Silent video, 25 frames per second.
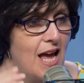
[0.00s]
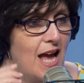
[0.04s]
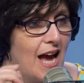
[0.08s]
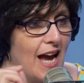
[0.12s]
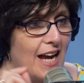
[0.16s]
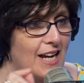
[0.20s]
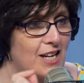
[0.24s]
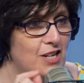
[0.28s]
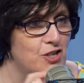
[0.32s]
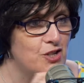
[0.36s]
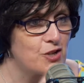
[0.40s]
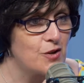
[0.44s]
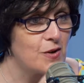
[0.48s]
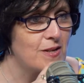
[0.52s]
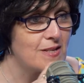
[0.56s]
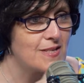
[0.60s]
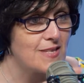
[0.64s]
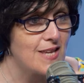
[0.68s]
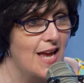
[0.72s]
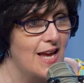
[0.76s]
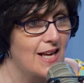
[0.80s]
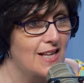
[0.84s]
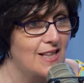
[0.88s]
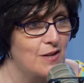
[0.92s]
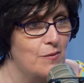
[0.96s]
I can show you
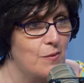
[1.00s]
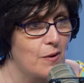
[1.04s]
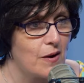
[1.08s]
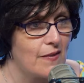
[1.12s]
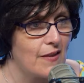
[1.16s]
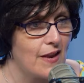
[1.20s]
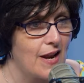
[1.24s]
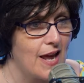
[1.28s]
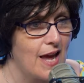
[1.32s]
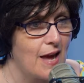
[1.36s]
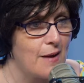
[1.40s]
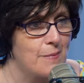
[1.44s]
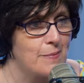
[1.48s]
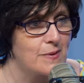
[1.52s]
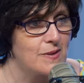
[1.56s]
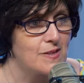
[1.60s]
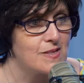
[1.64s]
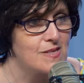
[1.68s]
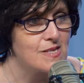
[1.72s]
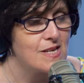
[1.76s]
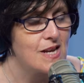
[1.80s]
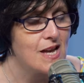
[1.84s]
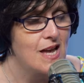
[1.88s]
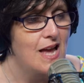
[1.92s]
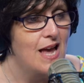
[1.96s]
exactly where that
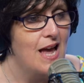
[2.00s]
happens.